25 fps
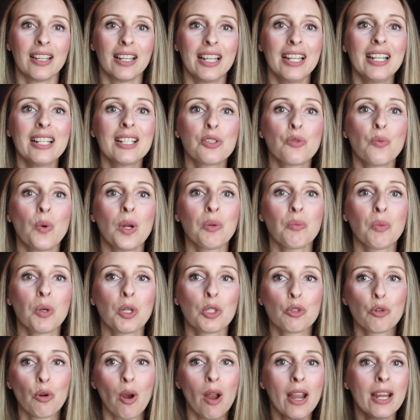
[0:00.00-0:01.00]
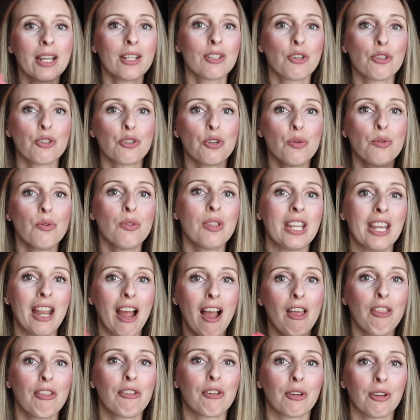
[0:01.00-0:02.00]
It's when we're trying to do the
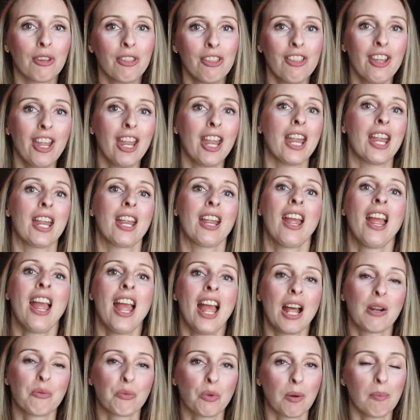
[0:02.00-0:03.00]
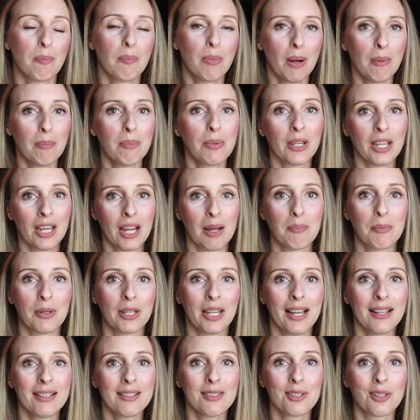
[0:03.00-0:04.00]
other thing and we're bumping up
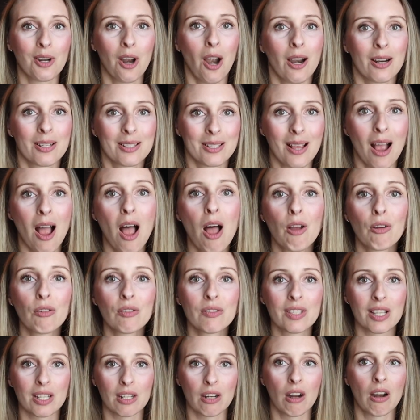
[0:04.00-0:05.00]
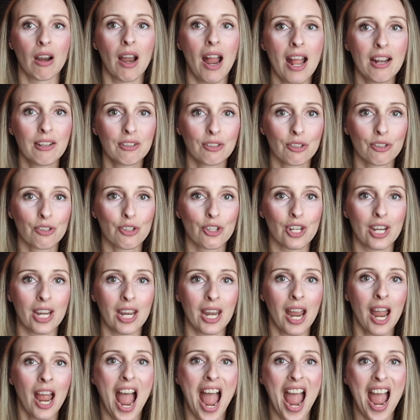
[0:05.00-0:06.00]
against ourselves and our
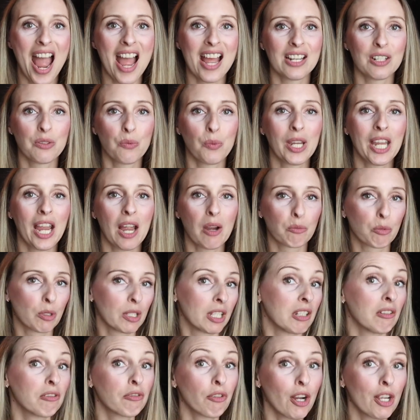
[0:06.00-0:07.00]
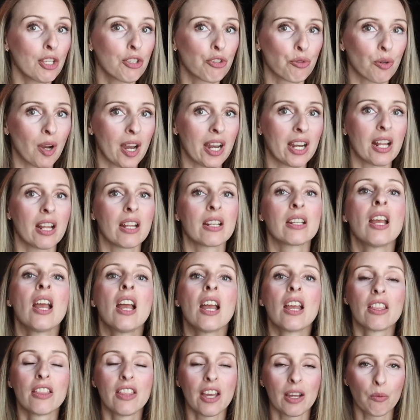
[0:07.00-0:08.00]
energy and we get really frustrated
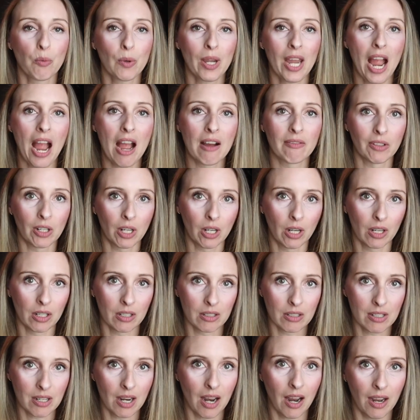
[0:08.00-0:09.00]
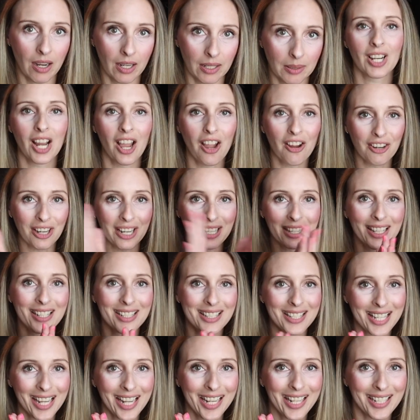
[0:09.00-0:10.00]
that we have a hard time. All right,
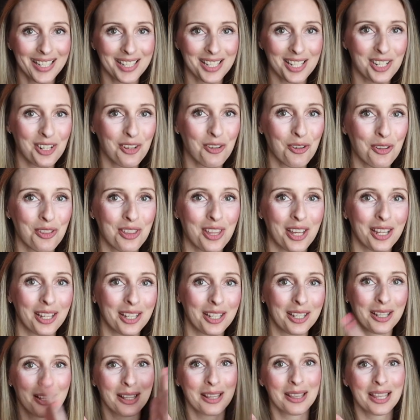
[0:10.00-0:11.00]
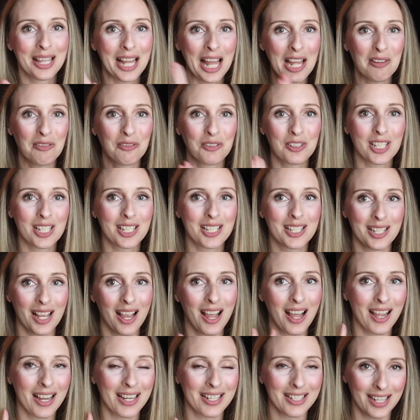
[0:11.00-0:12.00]
let's get into the left
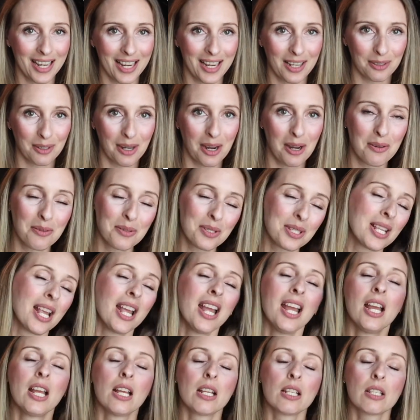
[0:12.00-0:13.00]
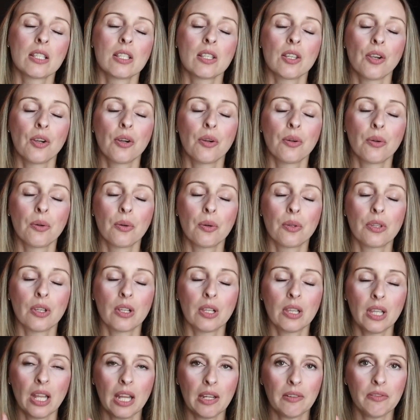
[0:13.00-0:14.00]
side arrows. So the
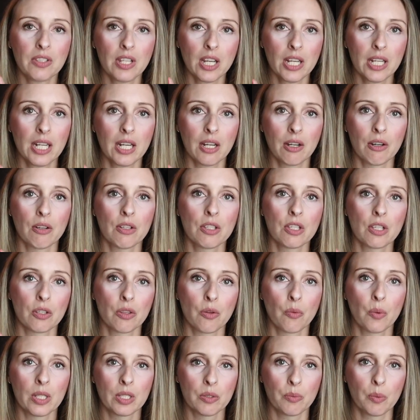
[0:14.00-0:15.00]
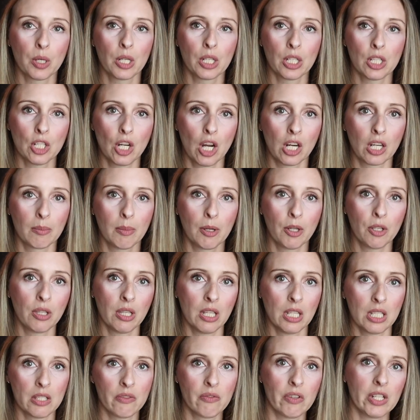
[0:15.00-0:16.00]
left side arrows are the ones we're going to talk about in
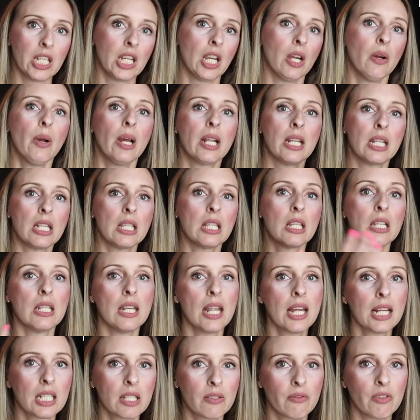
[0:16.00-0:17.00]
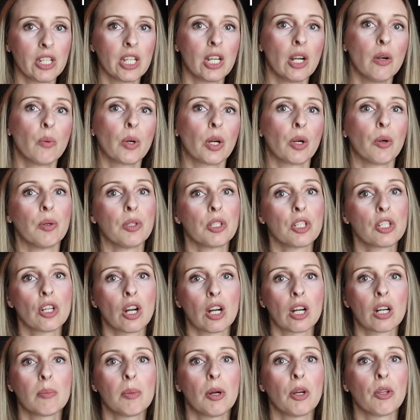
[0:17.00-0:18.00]
this video, and in the next video we're going to
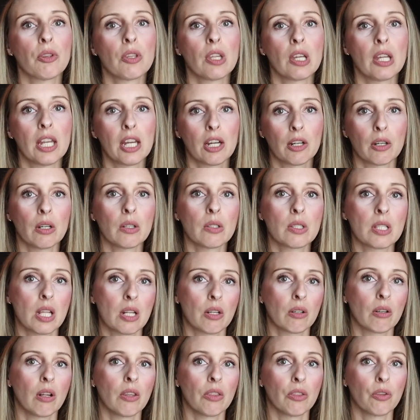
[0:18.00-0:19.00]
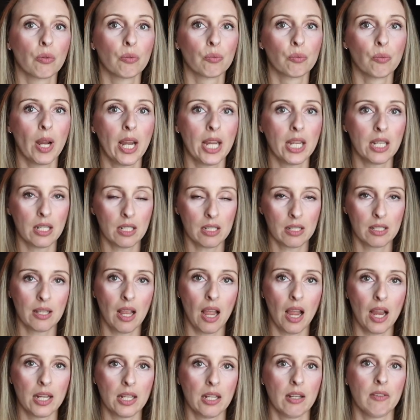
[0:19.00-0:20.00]
talk about the arrows that are on the right
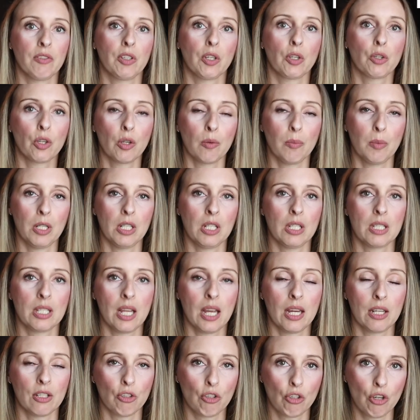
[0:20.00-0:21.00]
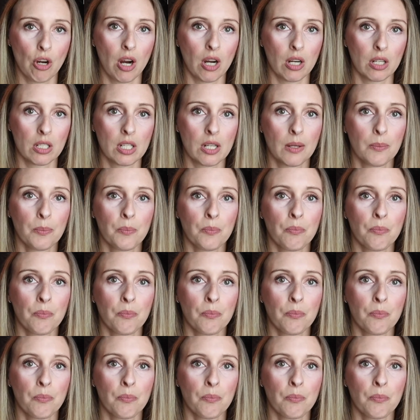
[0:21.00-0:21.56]
side of your human design chart.